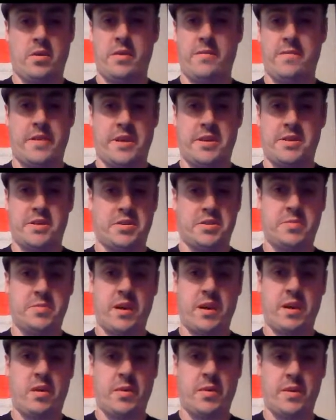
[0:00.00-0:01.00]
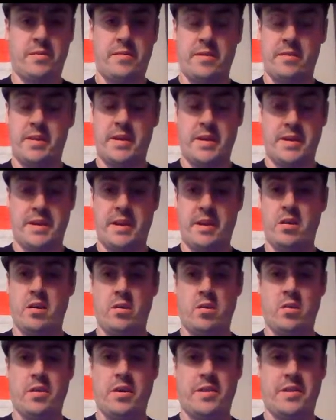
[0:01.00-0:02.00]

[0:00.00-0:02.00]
it is just me or whether it did go longer